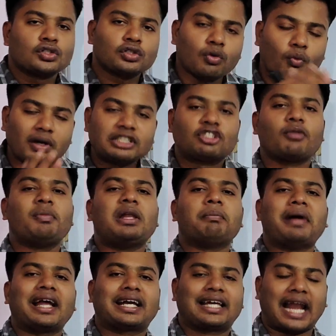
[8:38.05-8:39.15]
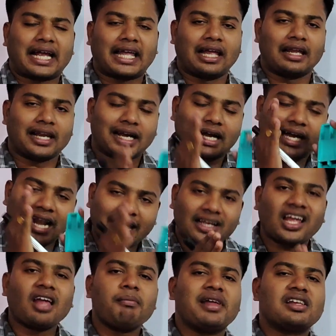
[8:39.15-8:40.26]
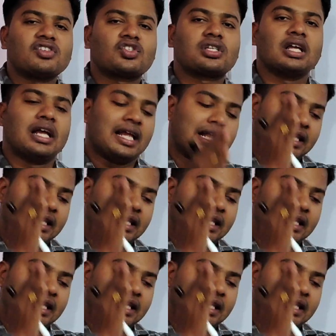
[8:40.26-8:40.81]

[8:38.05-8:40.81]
So, what do you mean by cracking? Now, cracking means